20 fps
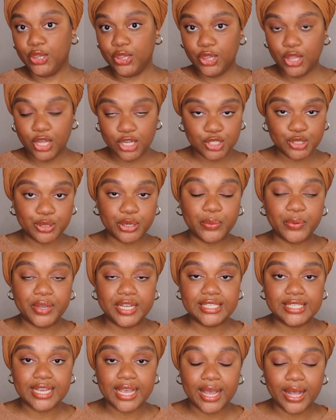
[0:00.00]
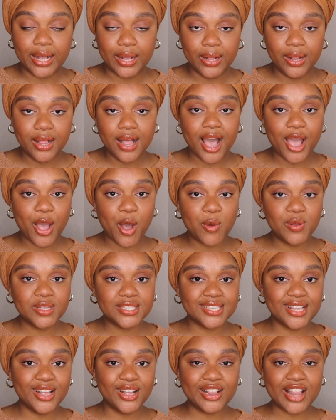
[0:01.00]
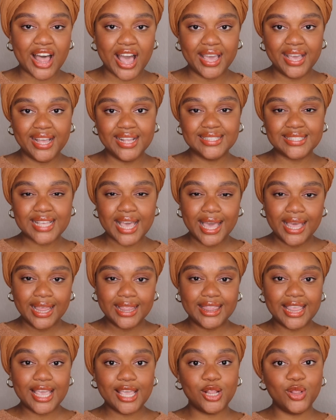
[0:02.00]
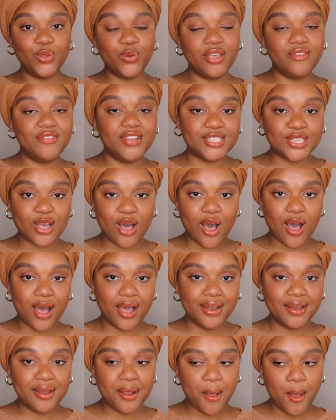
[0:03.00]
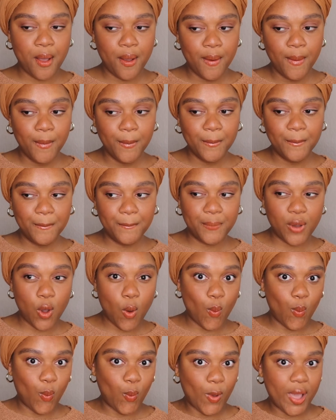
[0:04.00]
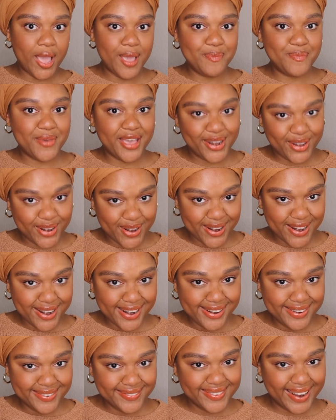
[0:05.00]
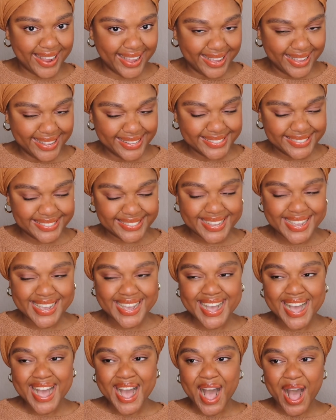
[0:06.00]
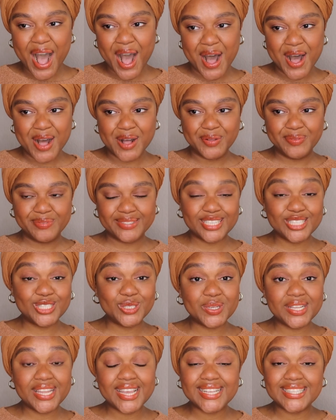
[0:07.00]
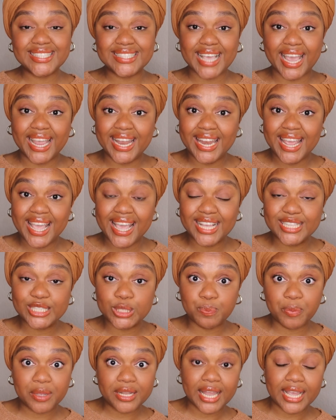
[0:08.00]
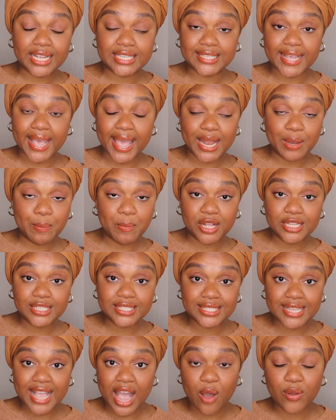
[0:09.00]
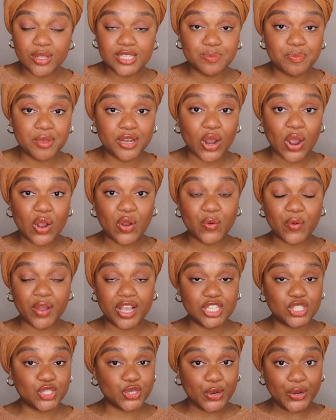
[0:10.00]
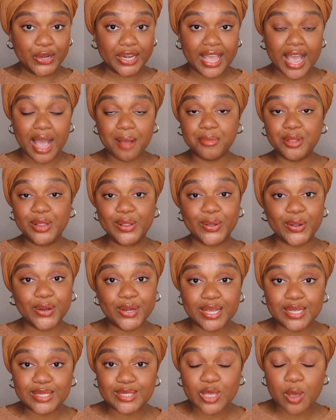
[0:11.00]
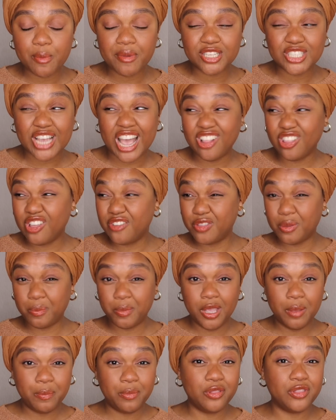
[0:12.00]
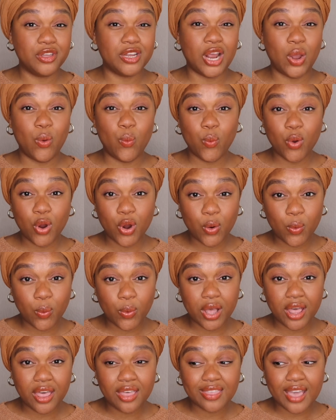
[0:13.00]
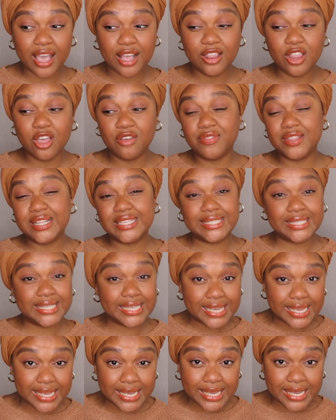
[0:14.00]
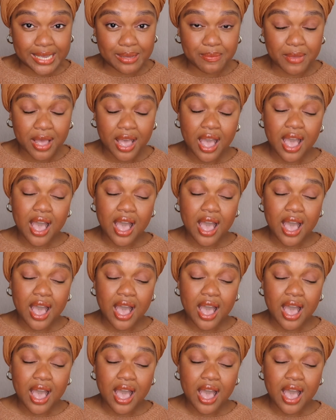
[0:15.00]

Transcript: luxury retail. I always tell clients, think Louis Vuitton, but way better, right? Um, so it's really exciting. It's been like 10 months now. It's been a great journey. I'm learning so much. I love the people that I work with. I love the team.